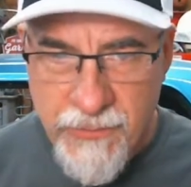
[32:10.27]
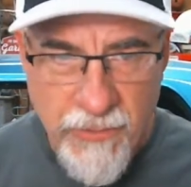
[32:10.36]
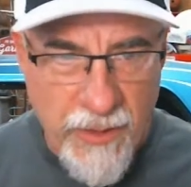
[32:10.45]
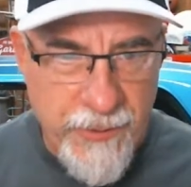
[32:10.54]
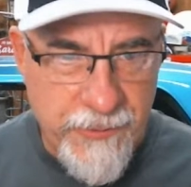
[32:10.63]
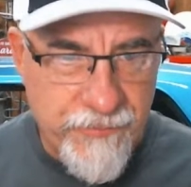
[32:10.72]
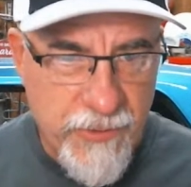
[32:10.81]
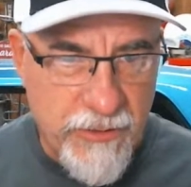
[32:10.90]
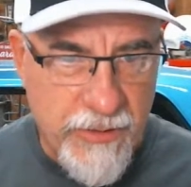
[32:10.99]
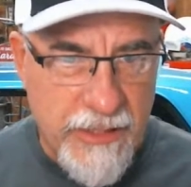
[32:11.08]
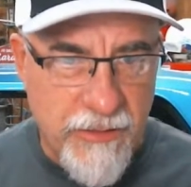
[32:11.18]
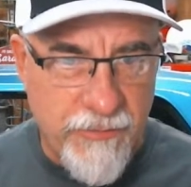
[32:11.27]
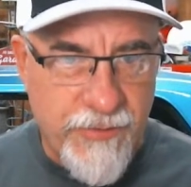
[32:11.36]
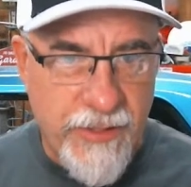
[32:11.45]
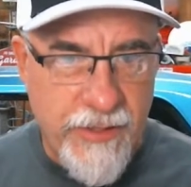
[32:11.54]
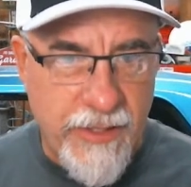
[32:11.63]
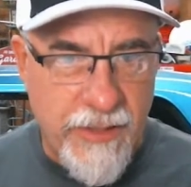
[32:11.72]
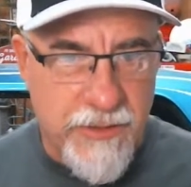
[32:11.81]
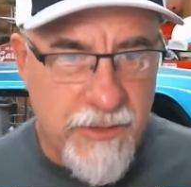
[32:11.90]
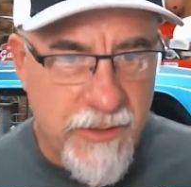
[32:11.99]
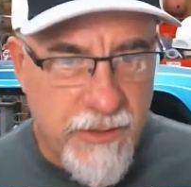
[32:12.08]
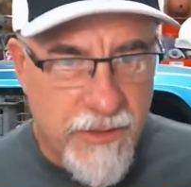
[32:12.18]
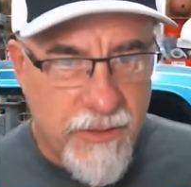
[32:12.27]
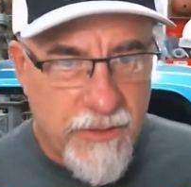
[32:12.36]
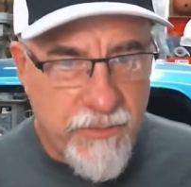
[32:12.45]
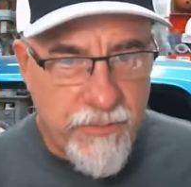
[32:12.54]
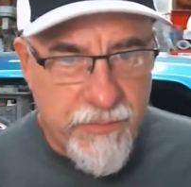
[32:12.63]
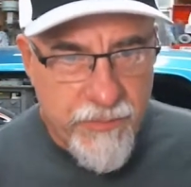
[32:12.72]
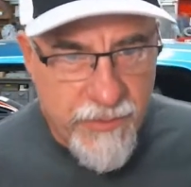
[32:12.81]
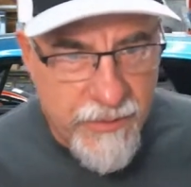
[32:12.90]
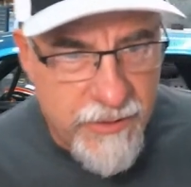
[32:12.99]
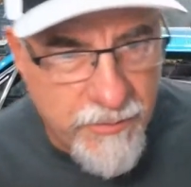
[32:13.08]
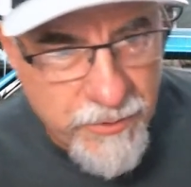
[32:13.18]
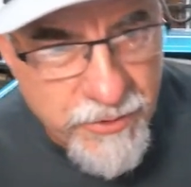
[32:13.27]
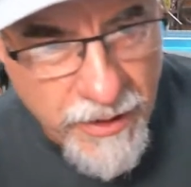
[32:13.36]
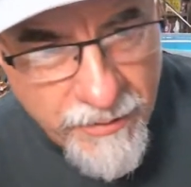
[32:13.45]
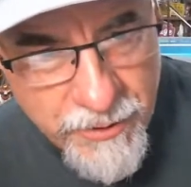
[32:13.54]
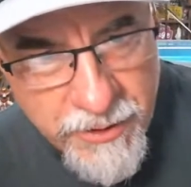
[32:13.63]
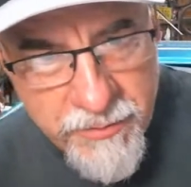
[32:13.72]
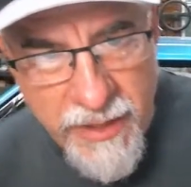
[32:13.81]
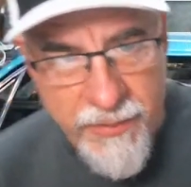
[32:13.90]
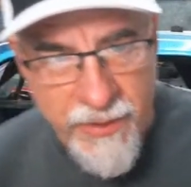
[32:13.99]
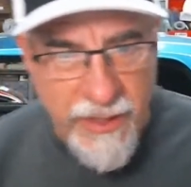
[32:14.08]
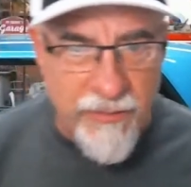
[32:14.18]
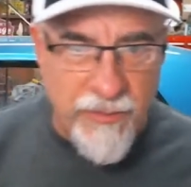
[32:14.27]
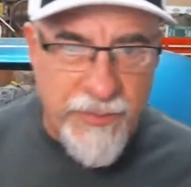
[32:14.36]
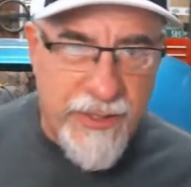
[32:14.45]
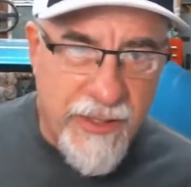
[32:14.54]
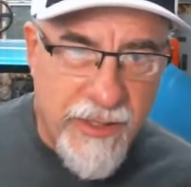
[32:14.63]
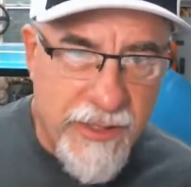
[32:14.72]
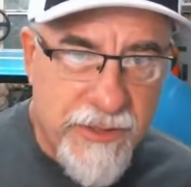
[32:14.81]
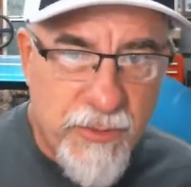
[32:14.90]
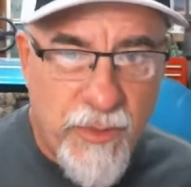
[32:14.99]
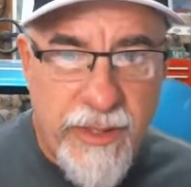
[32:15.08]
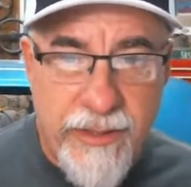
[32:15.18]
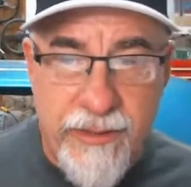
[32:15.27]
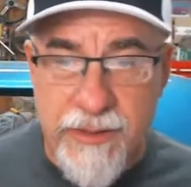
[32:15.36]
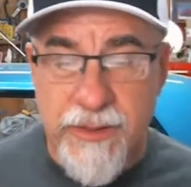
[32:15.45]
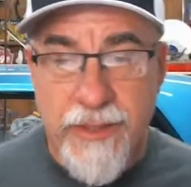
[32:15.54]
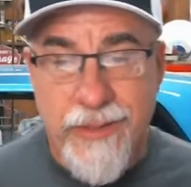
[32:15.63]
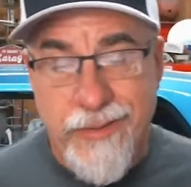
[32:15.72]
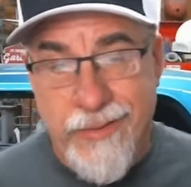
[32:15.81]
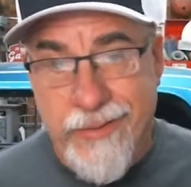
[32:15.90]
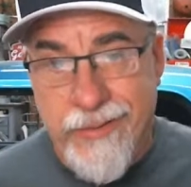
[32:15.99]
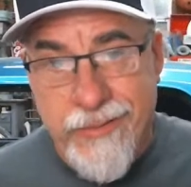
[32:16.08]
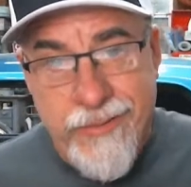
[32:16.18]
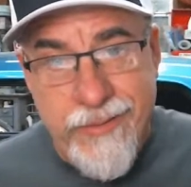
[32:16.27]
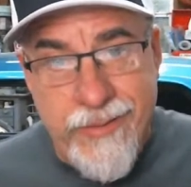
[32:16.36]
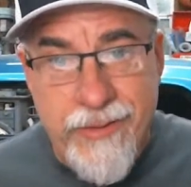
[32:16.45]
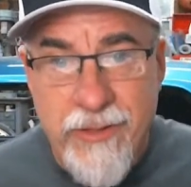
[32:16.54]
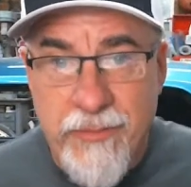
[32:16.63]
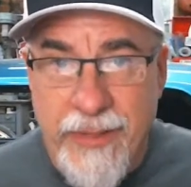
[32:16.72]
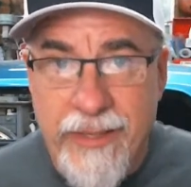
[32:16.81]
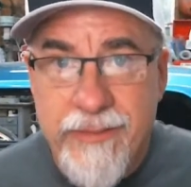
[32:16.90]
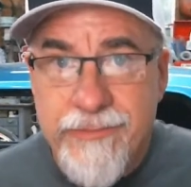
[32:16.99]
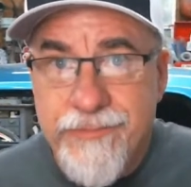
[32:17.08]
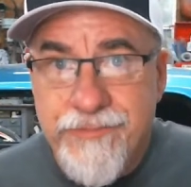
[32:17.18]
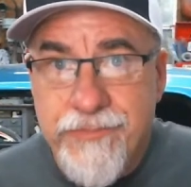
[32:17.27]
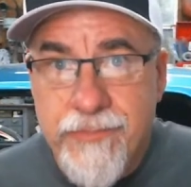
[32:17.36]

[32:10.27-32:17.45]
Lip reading: Robert, congrats on 50,000 subscribers. Maybe I will be there in 20 years. I don't know, man.